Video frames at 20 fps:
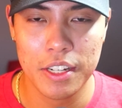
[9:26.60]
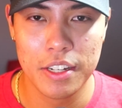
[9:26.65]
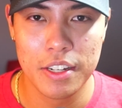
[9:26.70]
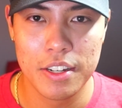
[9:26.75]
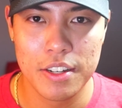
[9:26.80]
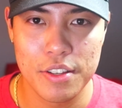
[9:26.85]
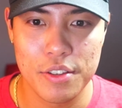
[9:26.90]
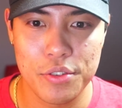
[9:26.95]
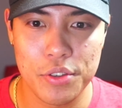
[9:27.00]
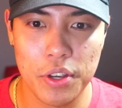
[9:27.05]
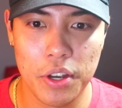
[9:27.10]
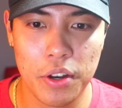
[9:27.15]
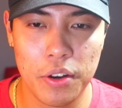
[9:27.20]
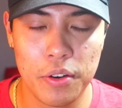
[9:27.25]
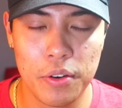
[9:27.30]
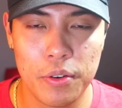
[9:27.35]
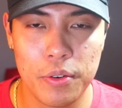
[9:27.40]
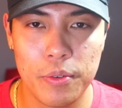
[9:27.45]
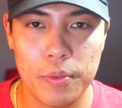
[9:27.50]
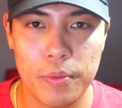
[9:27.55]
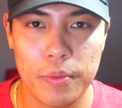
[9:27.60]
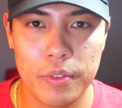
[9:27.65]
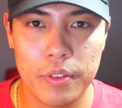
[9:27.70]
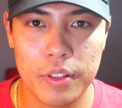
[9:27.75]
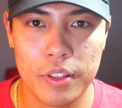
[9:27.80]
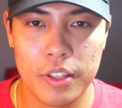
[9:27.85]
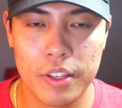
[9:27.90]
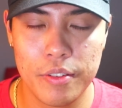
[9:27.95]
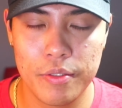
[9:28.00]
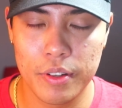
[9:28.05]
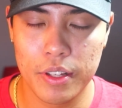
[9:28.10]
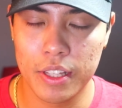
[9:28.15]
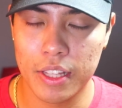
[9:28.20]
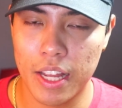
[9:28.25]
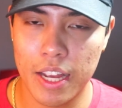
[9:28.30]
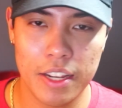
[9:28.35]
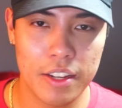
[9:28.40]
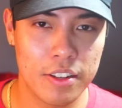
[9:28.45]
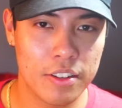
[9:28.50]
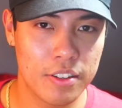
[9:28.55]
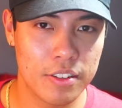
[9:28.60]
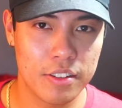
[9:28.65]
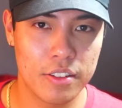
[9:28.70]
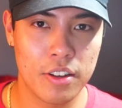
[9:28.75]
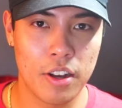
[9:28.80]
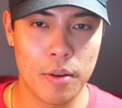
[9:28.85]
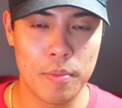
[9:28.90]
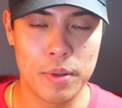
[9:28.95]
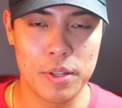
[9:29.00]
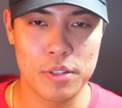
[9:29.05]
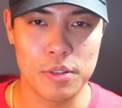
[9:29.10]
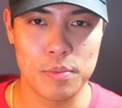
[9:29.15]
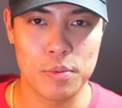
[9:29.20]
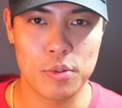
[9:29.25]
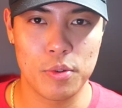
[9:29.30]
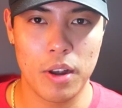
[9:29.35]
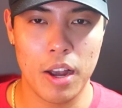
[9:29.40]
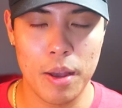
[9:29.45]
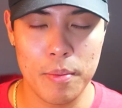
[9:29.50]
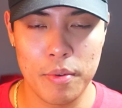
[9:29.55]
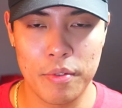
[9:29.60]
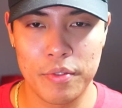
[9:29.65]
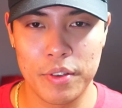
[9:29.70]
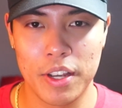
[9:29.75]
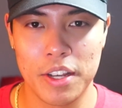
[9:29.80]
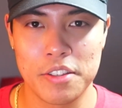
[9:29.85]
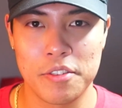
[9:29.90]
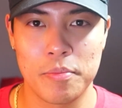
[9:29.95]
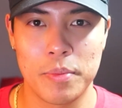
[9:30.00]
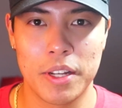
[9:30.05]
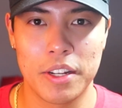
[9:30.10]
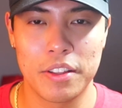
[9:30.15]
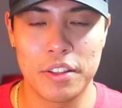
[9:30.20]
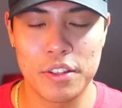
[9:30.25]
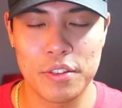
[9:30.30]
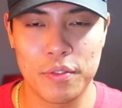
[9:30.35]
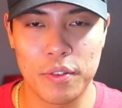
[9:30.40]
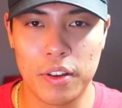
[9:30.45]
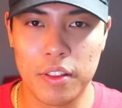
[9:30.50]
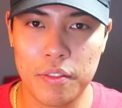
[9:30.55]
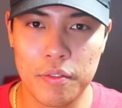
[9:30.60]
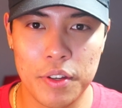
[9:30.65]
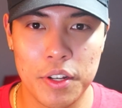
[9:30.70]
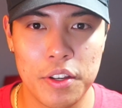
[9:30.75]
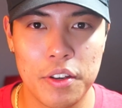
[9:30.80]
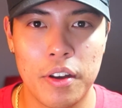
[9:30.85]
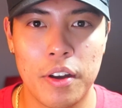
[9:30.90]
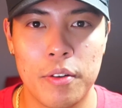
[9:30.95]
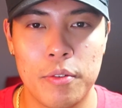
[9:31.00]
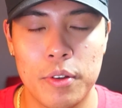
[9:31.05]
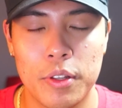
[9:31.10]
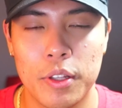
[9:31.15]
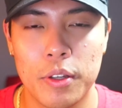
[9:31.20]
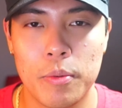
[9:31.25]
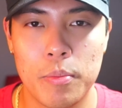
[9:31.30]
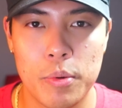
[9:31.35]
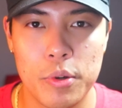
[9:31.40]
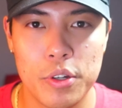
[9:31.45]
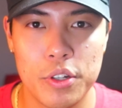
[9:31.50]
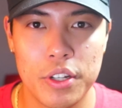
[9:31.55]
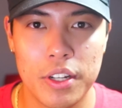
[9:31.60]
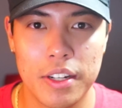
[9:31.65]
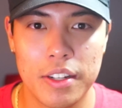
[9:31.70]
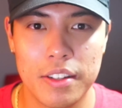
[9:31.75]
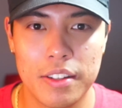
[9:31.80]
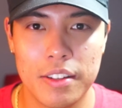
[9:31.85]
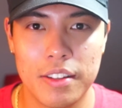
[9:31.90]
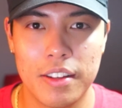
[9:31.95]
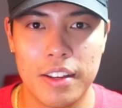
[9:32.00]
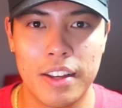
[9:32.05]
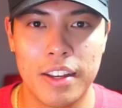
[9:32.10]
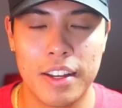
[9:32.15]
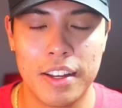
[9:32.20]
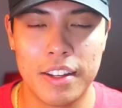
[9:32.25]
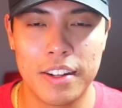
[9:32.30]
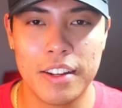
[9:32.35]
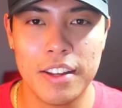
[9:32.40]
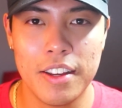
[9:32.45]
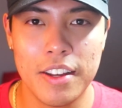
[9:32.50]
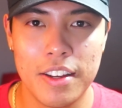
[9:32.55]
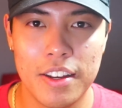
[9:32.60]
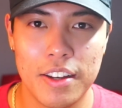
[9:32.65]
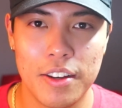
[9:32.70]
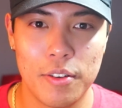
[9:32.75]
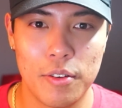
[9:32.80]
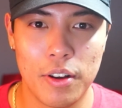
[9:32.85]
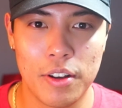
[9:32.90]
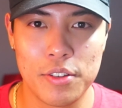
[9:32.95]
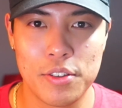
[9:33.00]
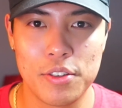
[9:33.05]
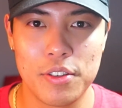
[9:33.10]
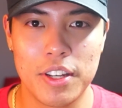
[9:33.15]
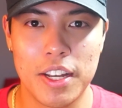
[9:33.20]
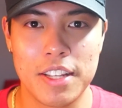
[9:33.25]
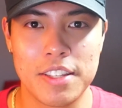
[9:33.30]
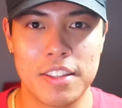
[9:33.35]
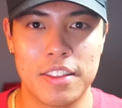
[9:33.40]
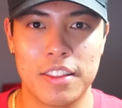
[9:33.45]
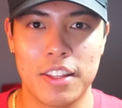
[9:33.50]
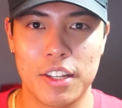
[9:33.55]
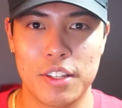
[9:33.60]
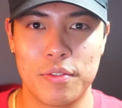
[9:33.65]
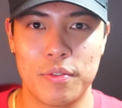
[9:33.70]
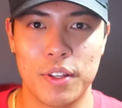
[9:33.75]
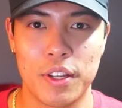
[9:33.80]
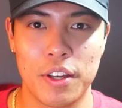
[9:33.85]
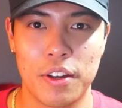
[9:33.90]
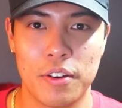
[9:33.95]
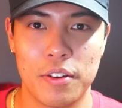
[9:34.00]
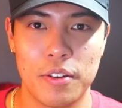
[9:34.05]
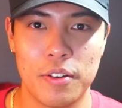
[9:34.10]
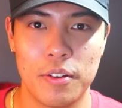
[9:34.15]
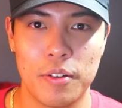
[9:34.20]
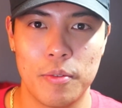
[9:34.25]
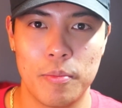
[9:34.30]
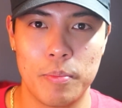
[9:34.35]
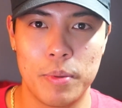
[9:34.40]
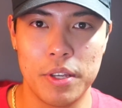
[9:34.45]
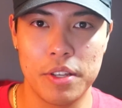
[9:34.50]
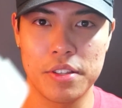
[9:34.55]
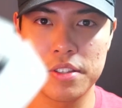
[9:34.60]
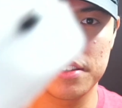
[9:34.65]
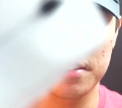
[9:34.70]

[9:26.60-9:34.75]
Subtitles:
So leave a like, comment, and subscribe if you guys have made it this far in the video. I'd really appreciate it, and I'll see you guys in the next video. Peace.